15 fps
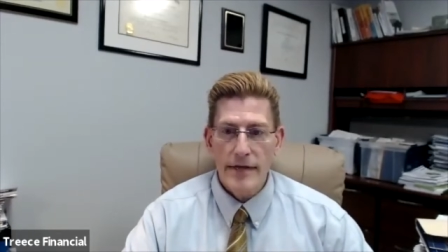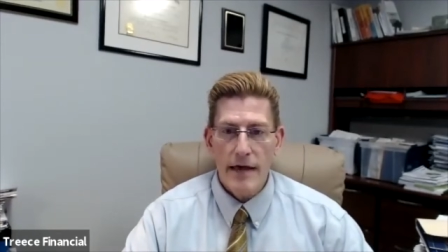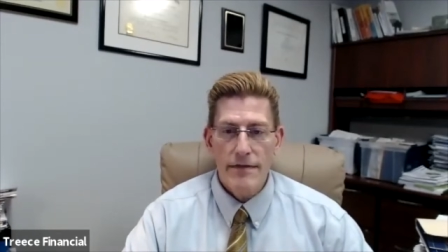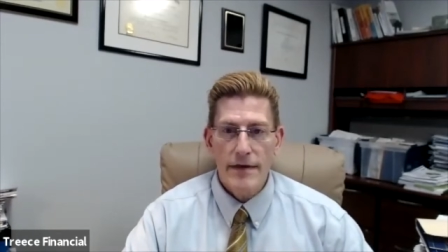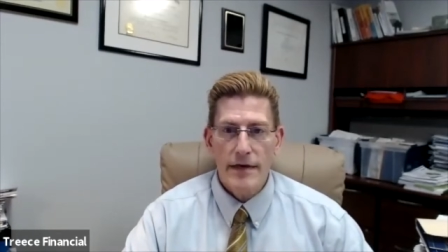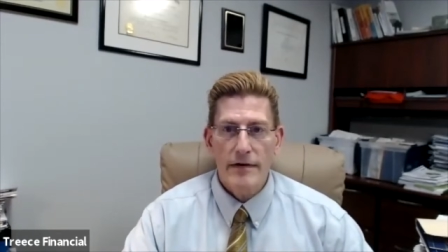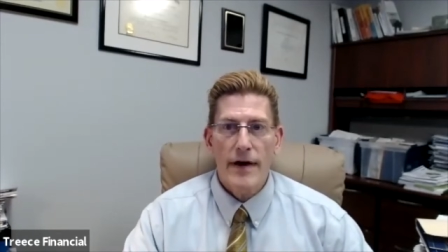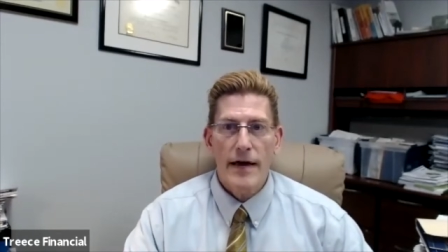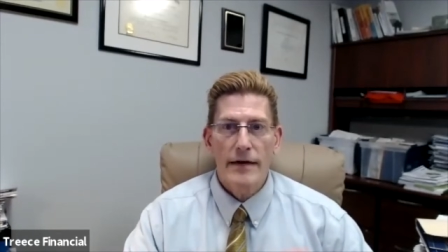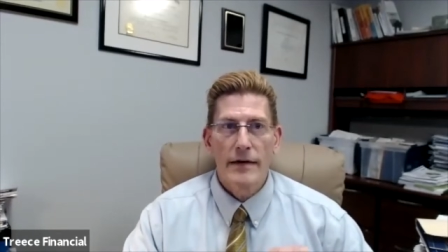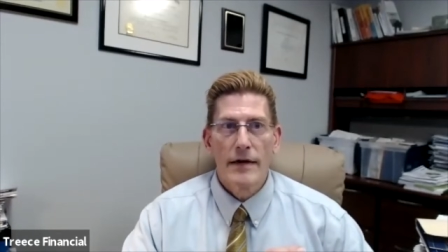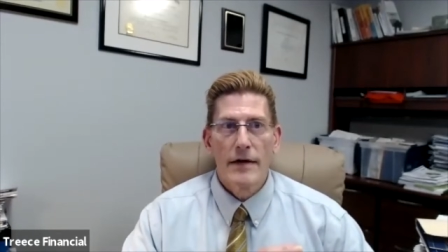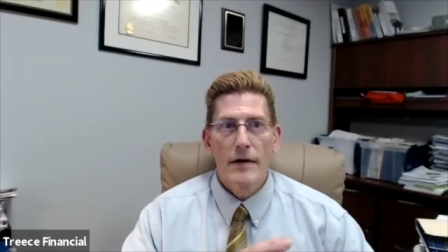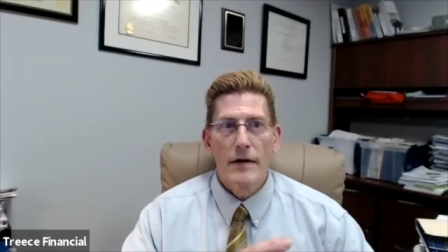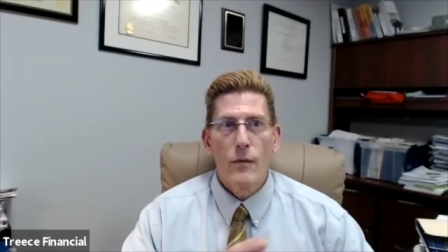I think if I
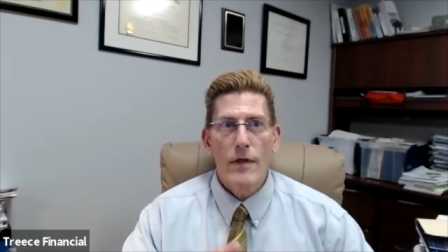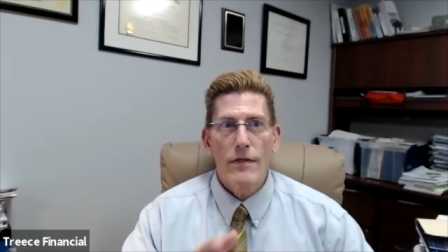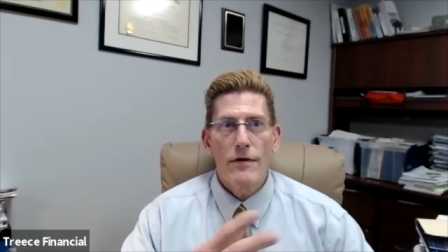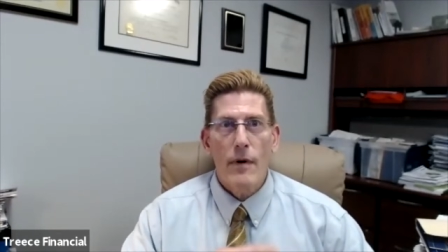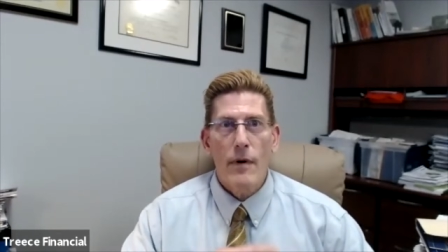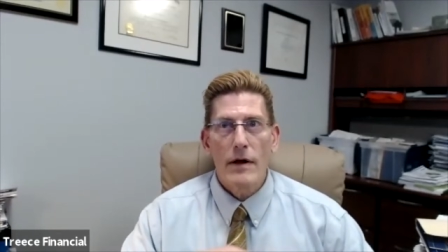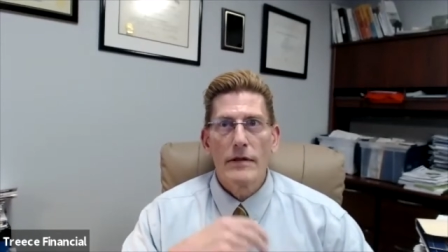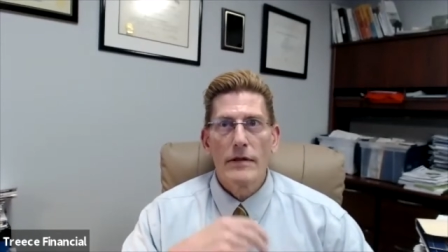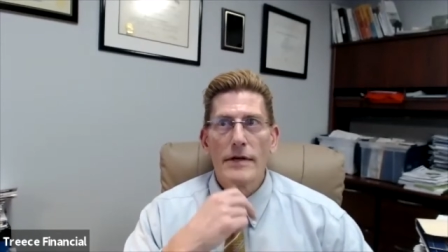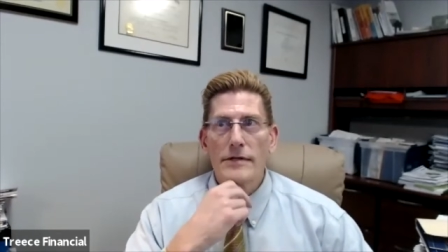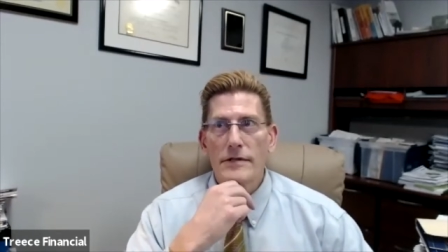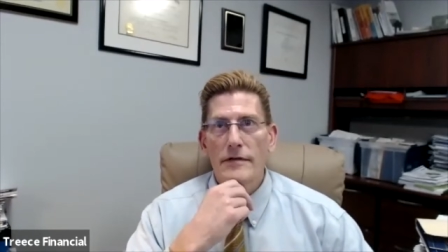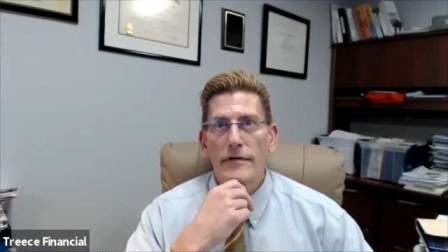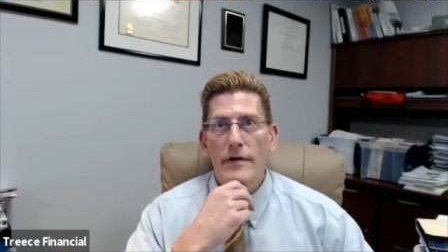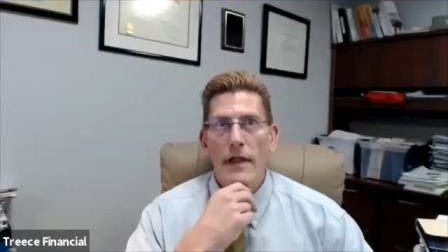went through our
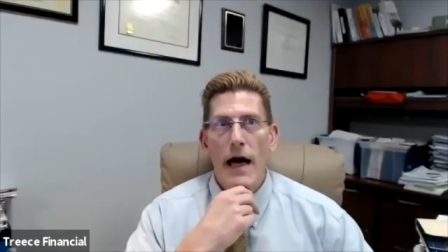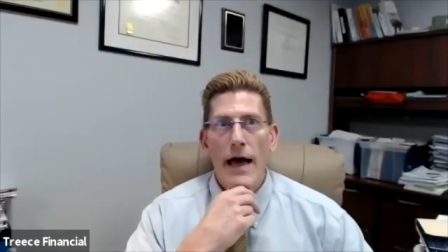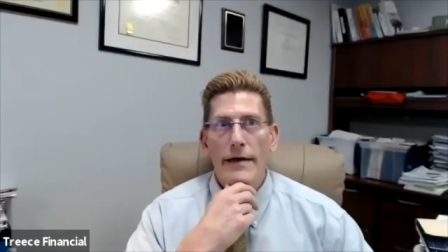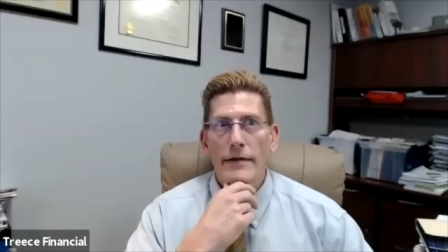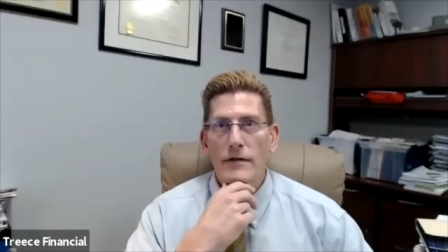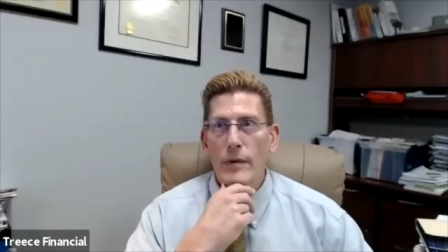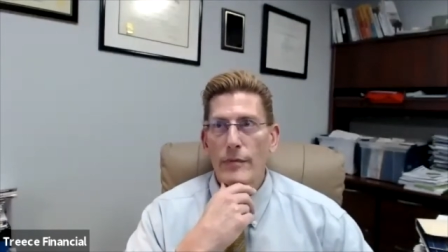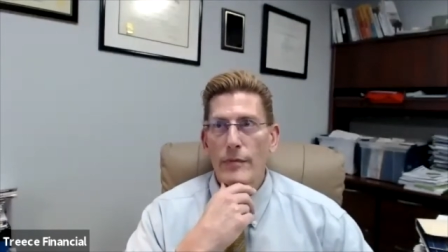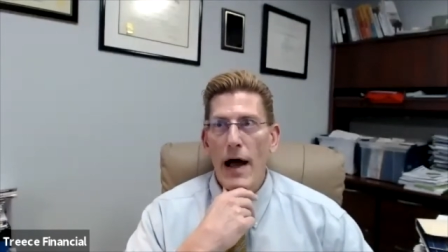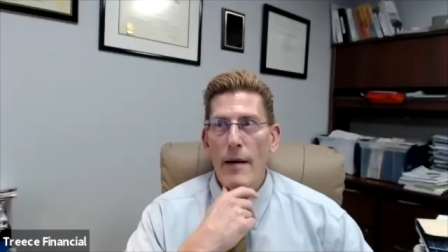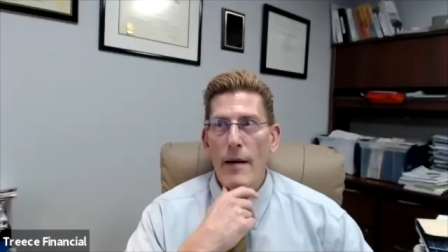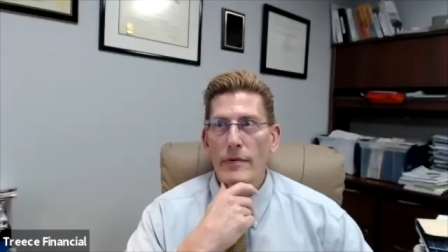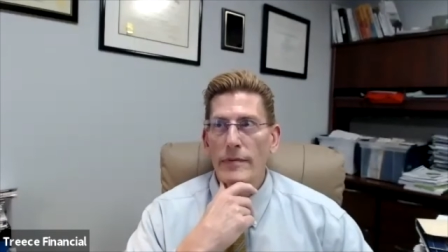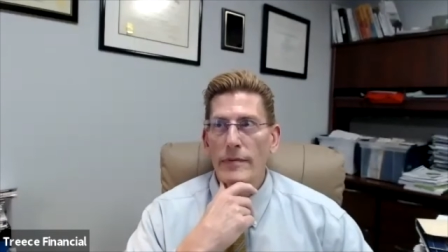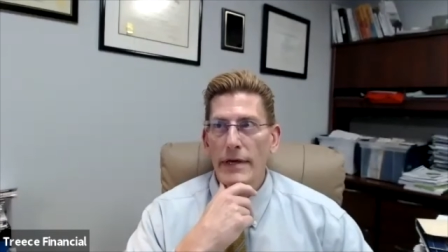list of clients, we
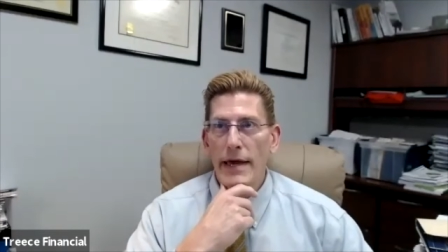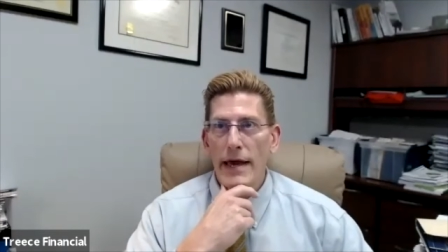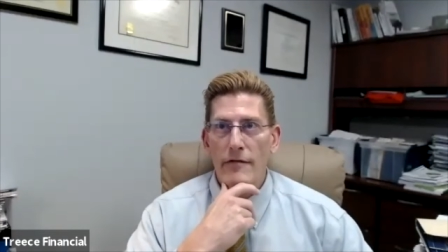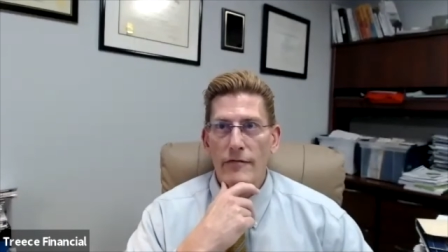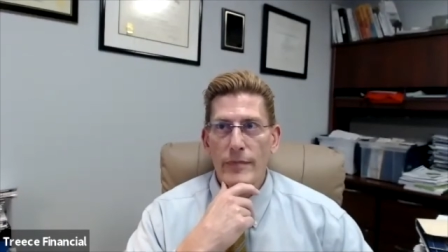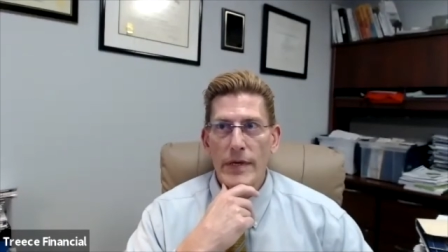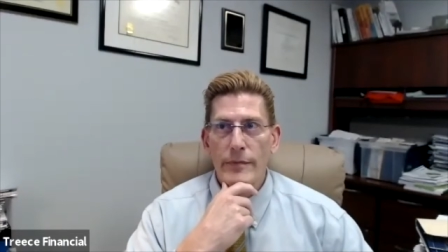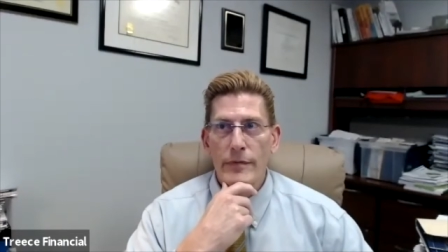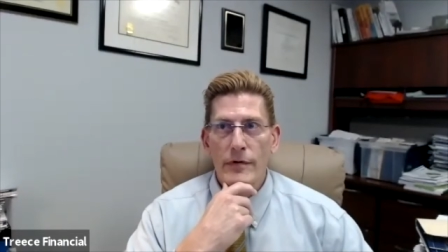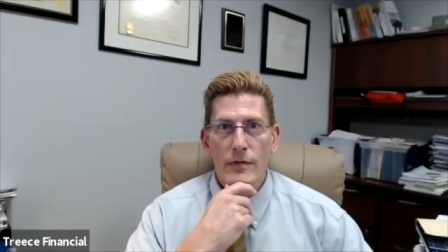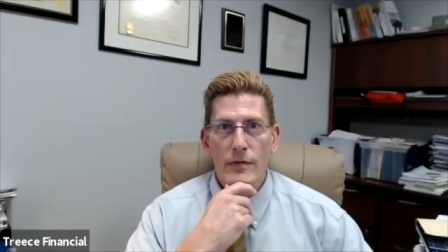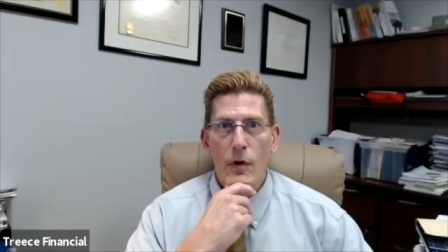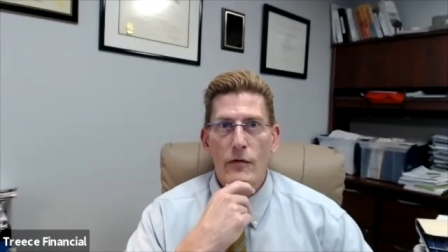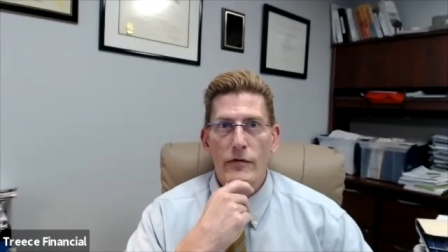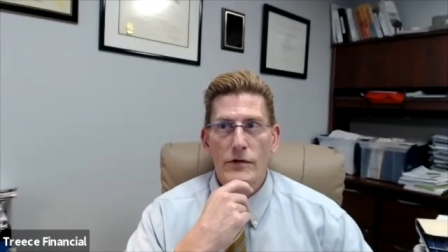probably have people
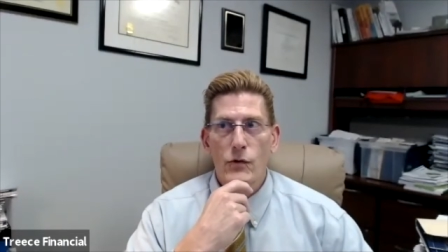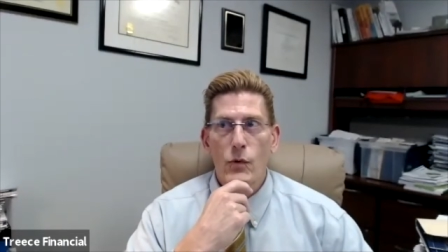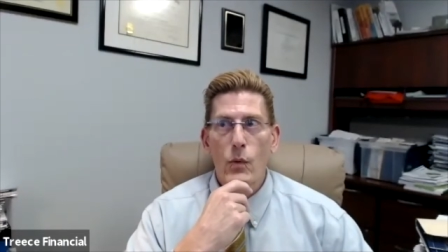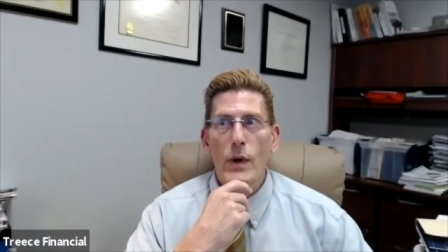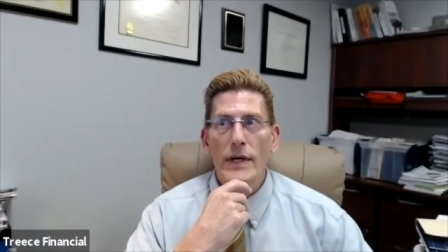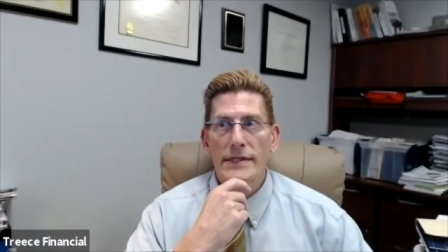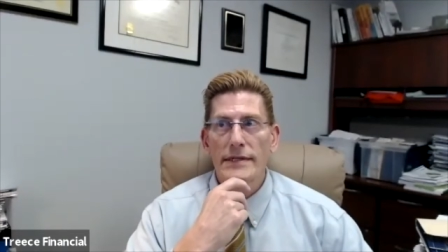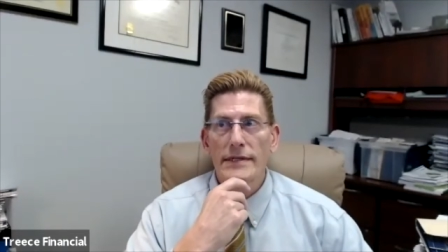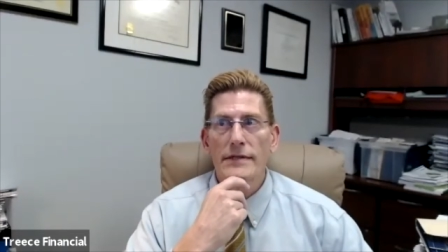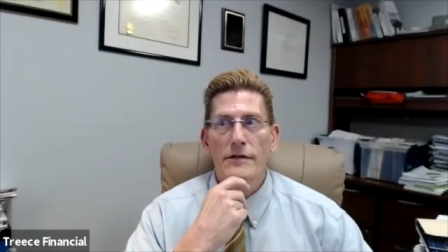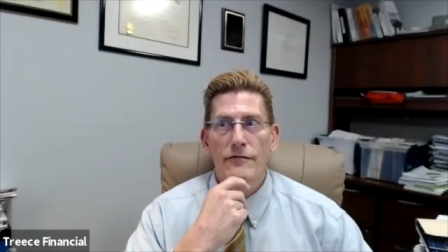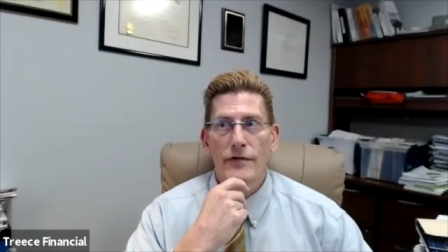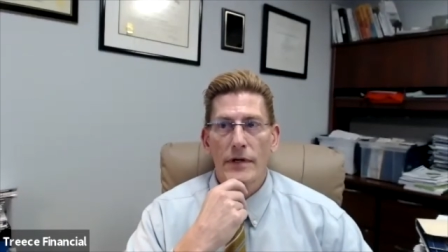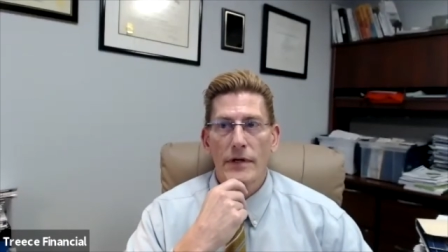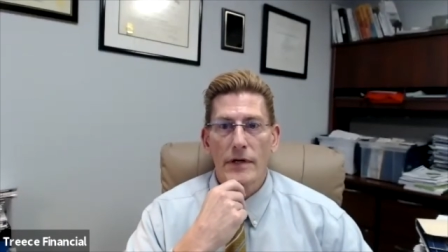from over 20
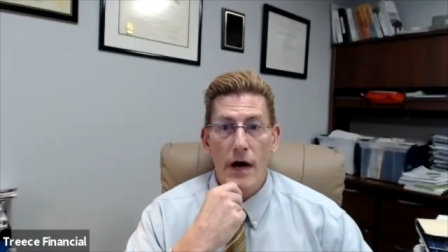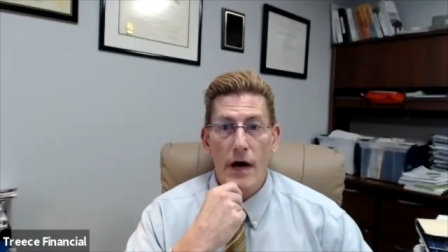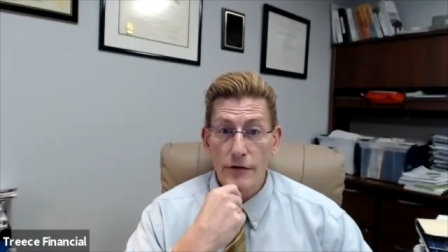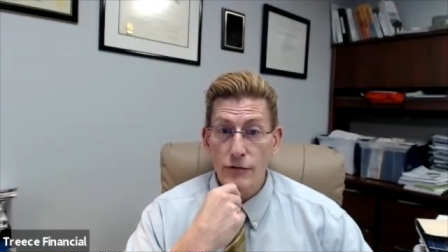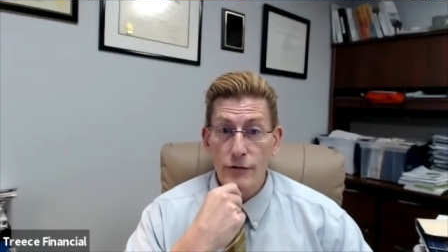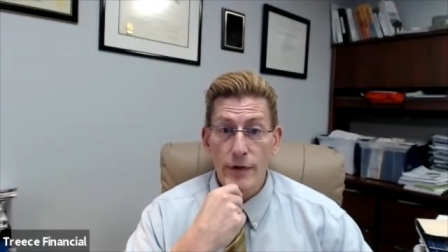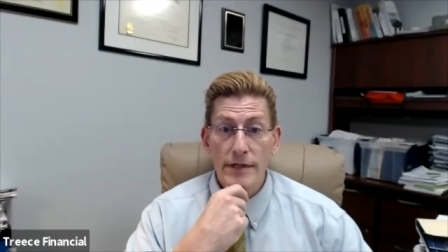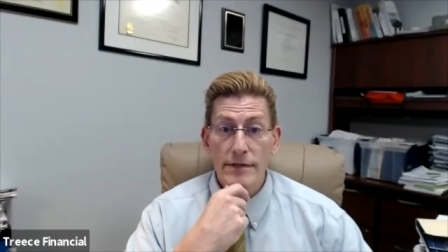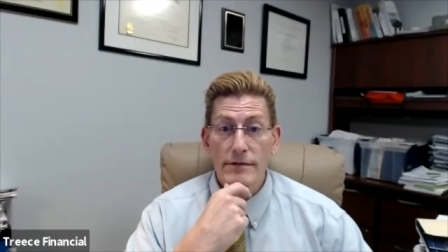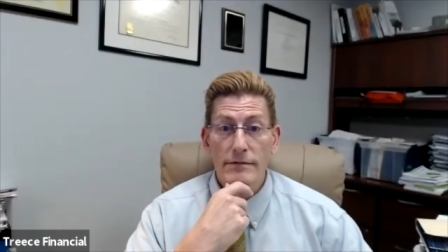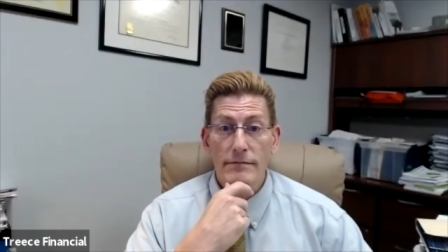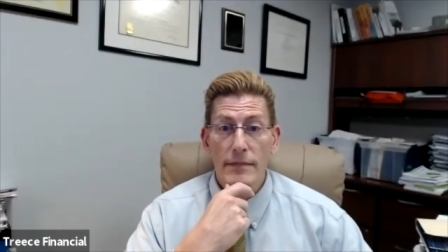different countries.